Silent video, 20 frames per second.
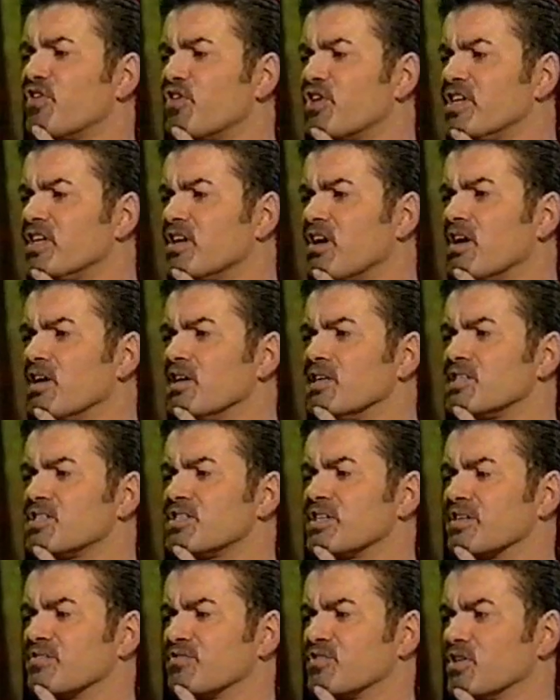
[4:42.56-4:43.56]
very
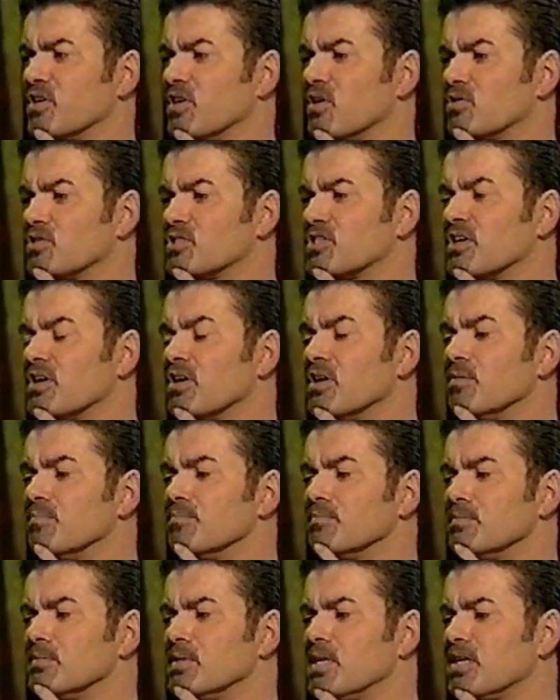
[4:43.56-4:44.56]
nihilistic for a long
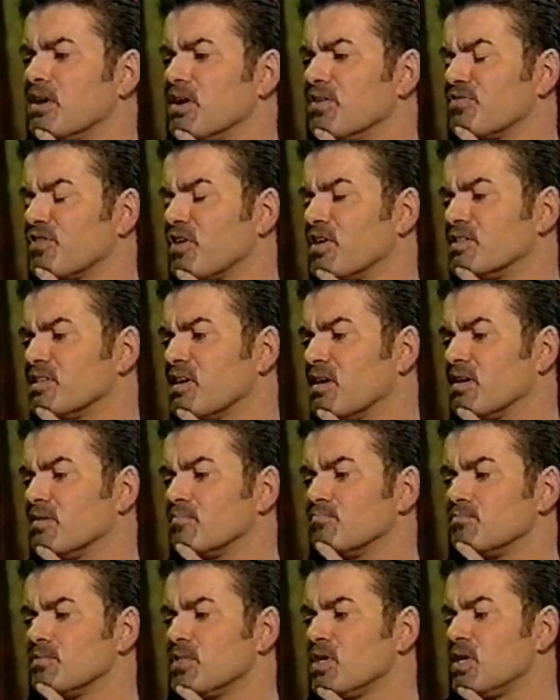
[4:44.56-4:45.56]
time, and I find
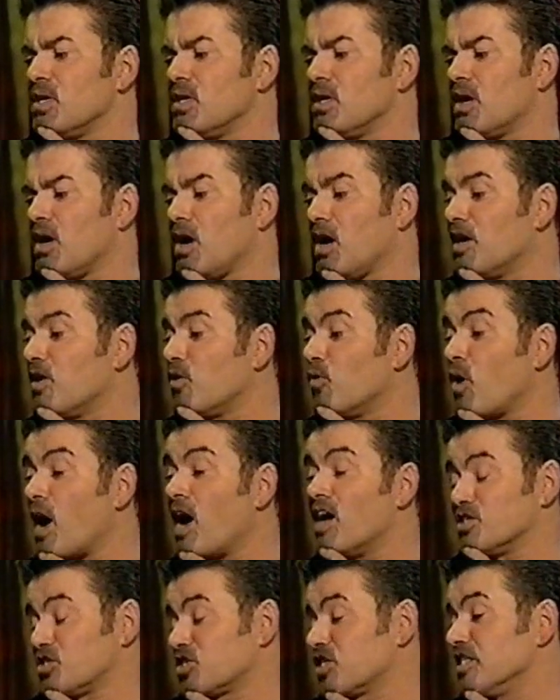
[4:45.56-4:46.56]
that, I'll
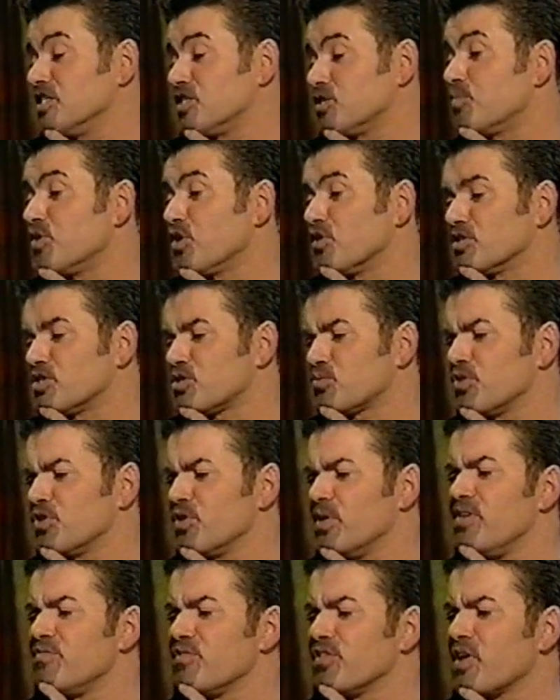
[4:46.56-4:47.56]
actually, to be honest with
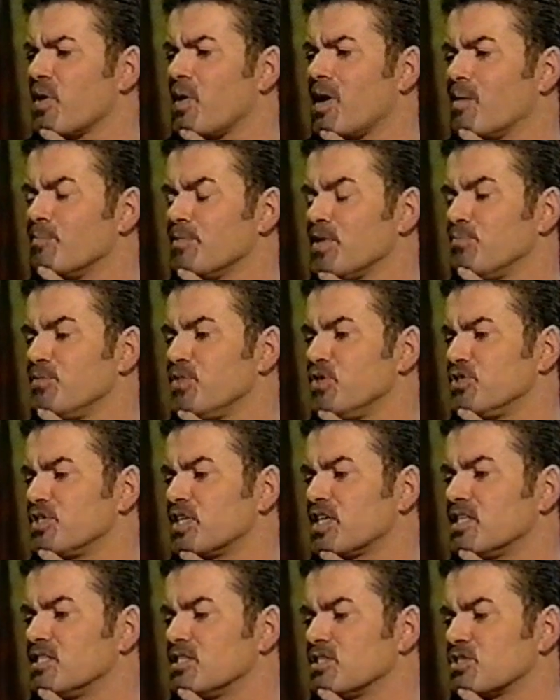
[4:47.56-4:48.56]
you, even though our
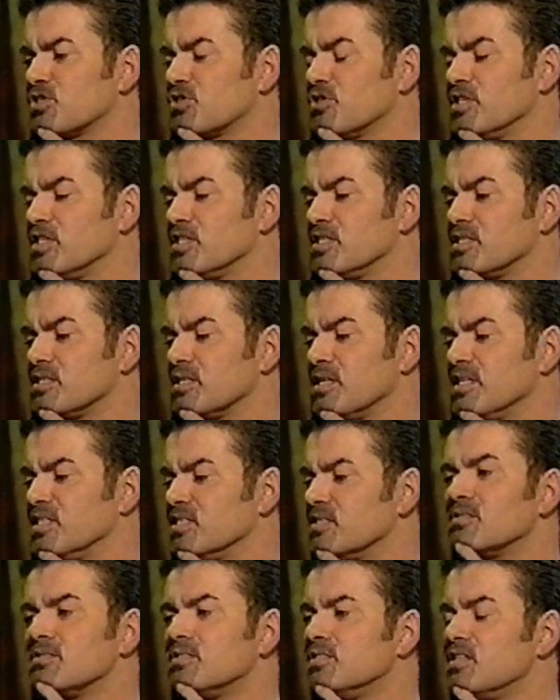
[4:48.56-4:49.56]
music industry
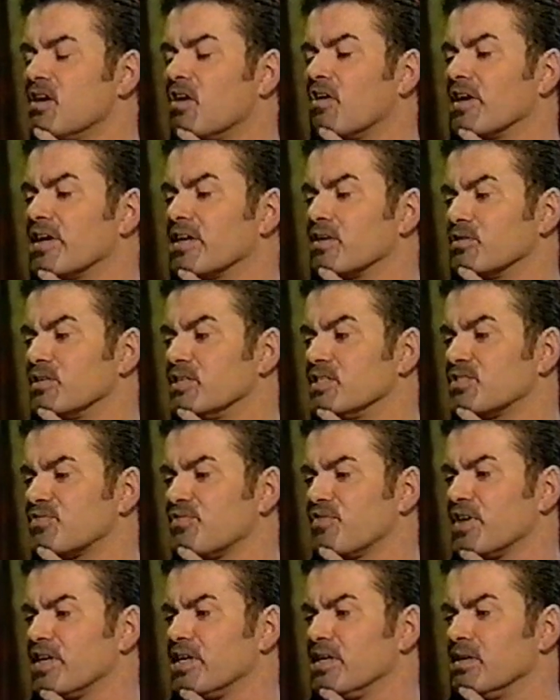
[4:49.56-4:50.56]
is dying on its
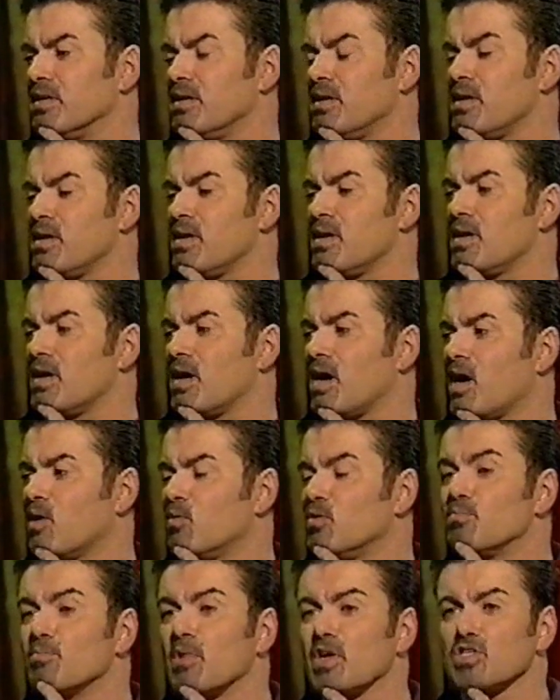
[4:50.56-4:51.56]
feet, I
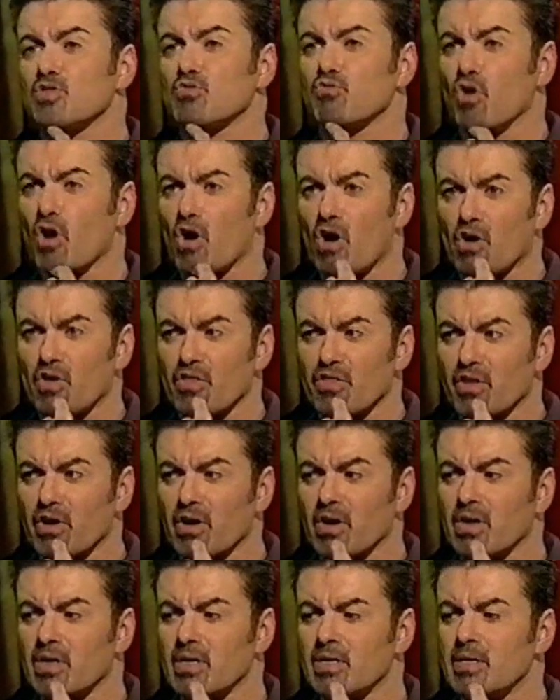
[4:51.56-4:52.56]
would much
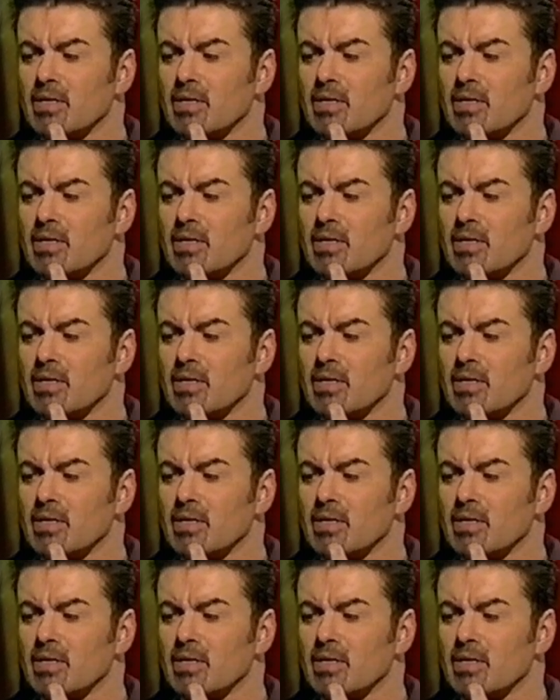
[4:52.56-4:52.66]
rather